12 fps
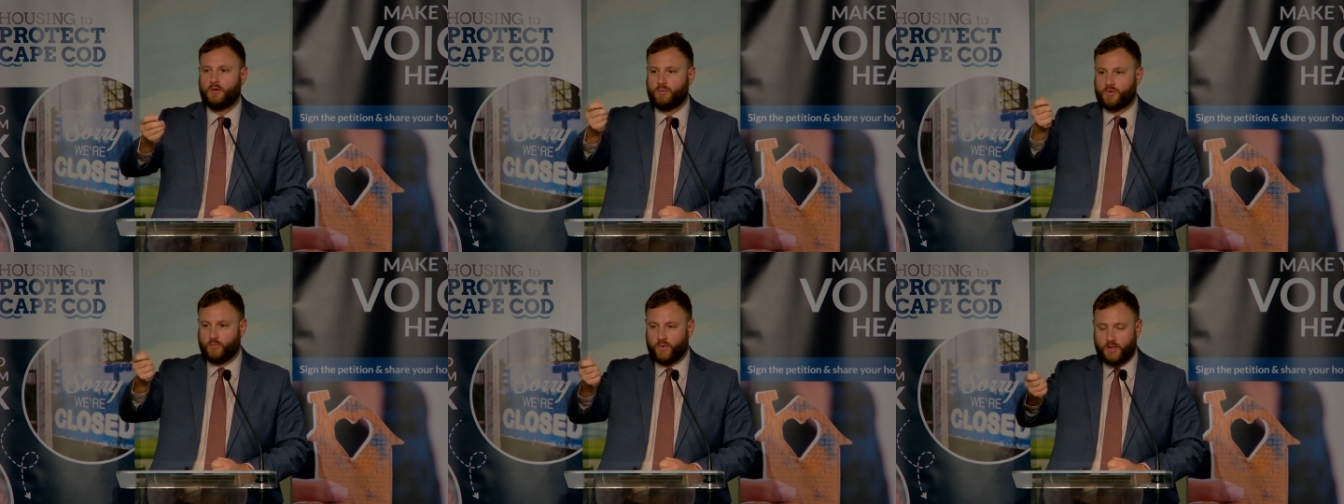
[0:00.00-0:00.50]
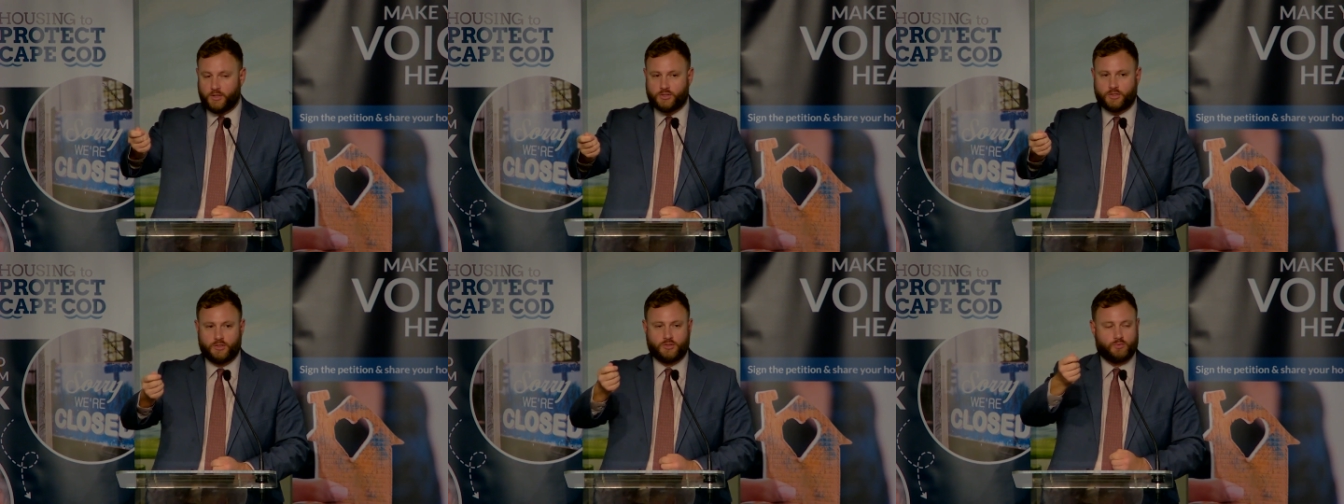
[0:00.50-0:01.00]
with the
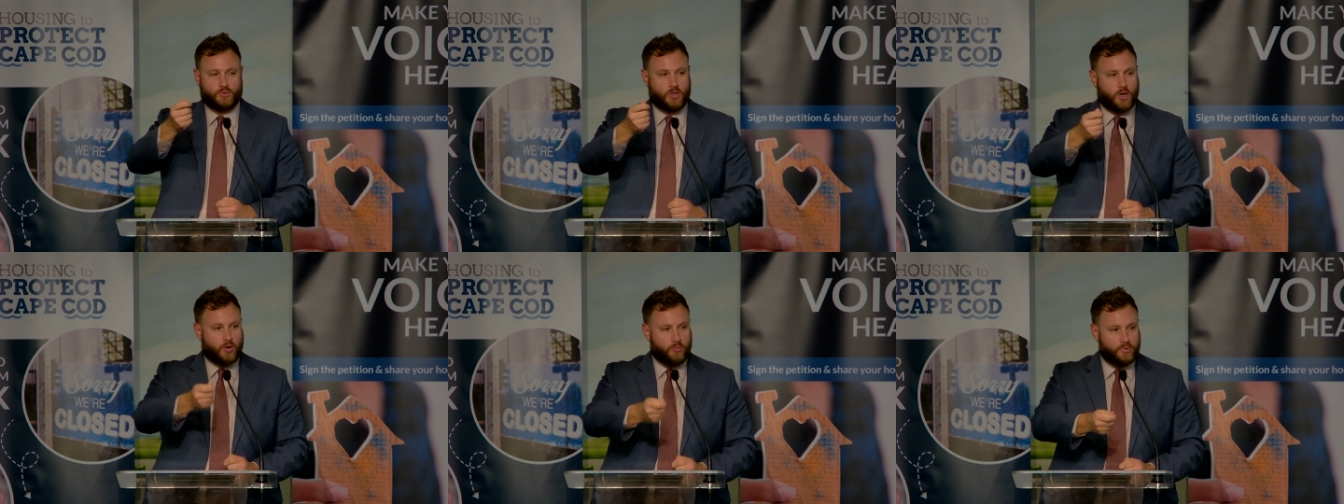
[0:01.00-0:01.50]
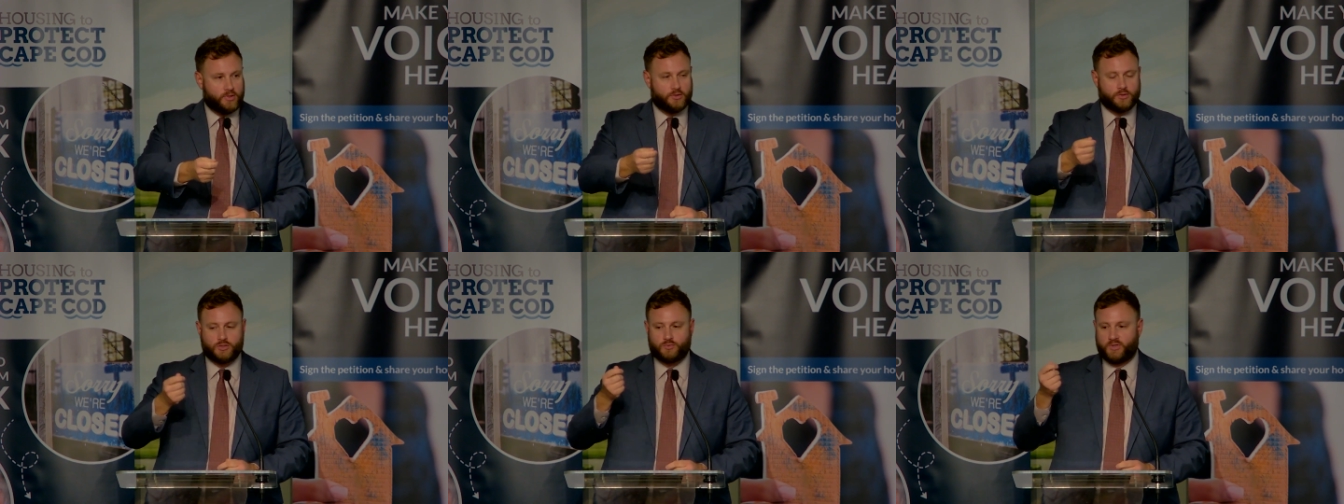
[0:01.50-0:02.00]
Realtors, with the home
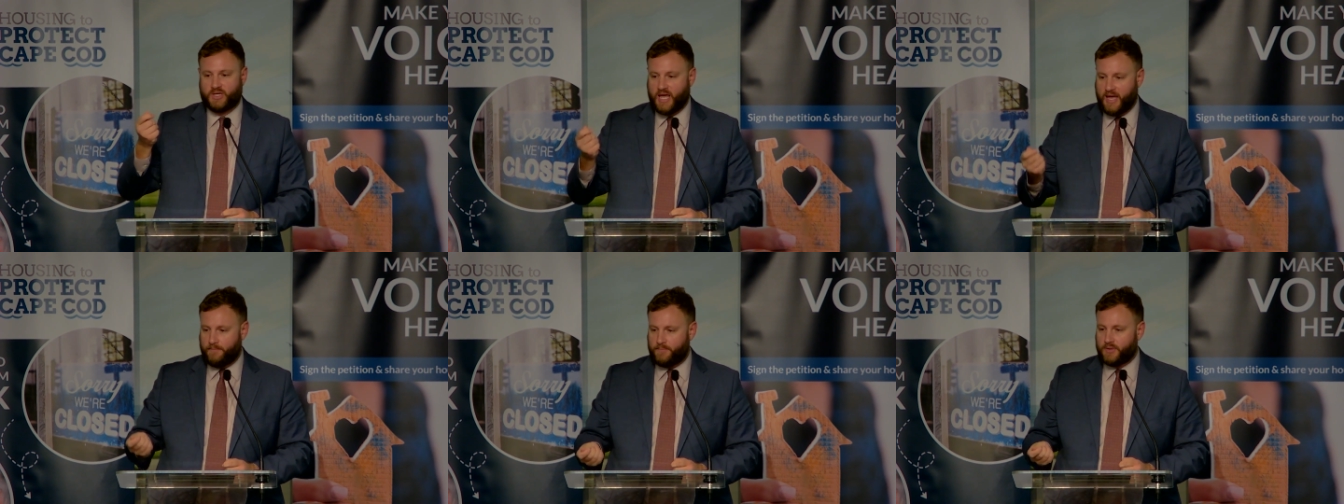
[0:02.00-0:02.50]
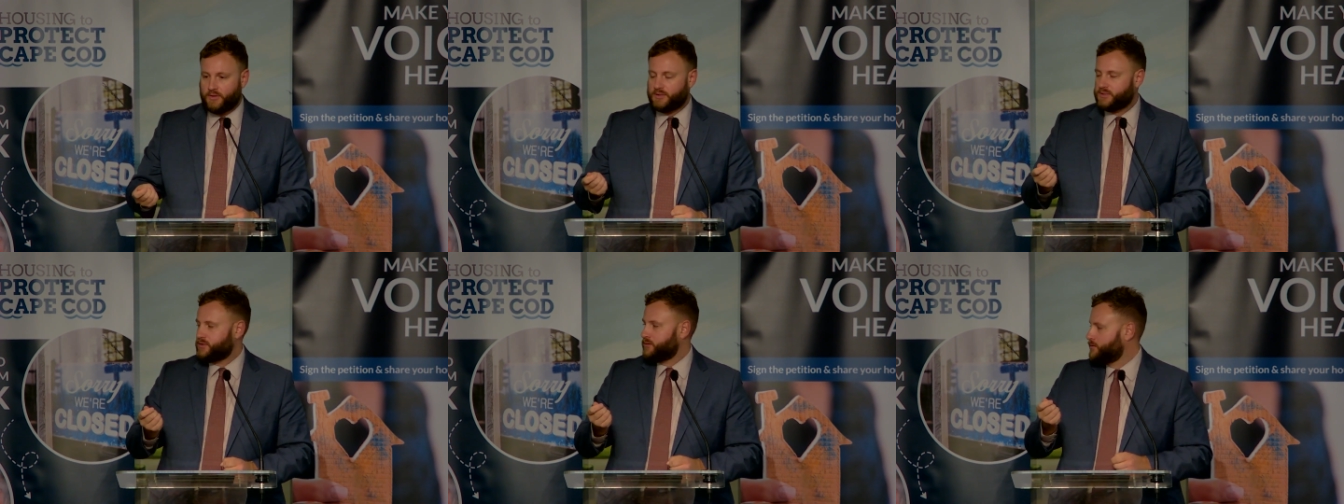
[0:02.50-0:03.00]
builders, with Cape Built.